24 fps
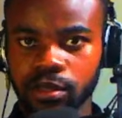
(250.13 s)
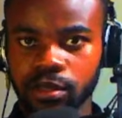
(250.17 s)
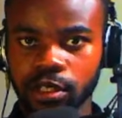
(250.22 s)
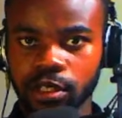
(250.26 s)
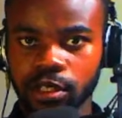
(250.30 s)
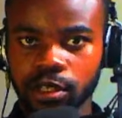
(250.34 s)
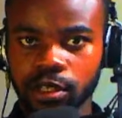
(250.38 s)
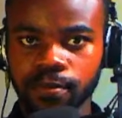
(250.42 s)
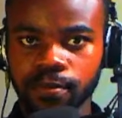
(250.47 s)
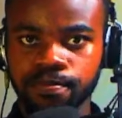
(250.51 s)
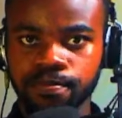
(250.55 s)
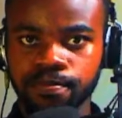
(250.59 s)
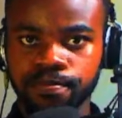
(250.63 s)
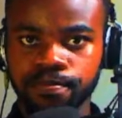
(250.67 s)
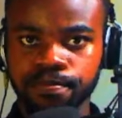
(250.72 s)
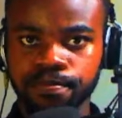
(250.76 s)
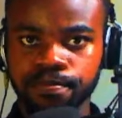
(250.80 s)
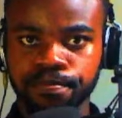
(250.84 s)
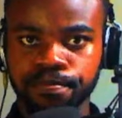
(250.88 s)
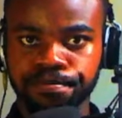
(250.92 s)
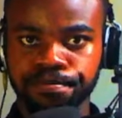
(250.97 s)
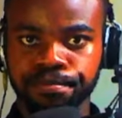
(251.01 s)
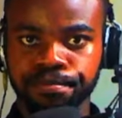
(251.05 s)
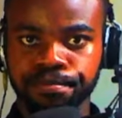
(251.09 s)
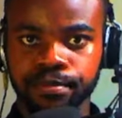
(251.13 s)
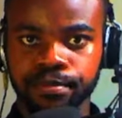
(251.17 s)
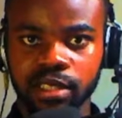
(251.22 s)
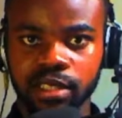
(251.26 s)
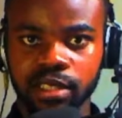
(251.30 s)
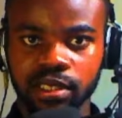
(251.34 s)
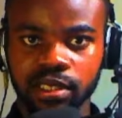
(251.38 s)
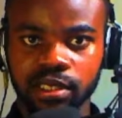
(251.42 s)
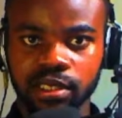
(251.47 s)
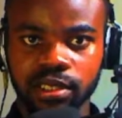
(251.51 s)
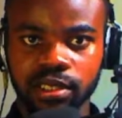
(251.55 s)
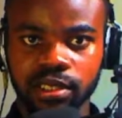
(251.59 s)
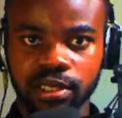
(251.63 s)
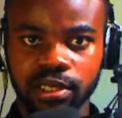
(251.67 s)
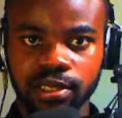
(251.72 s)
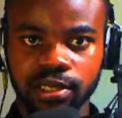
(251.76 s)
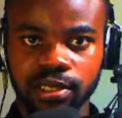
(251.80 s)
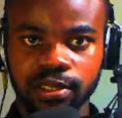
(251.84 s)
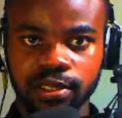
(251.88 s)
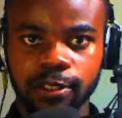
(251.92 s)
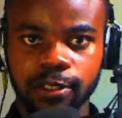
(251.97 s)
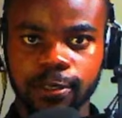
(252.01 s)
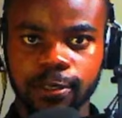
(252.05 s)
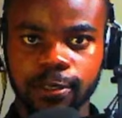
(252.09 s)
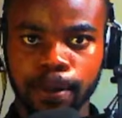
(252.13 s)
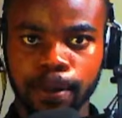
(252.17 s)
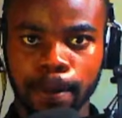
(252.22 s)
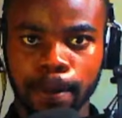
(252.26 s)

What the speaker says: Okay, that was the 6.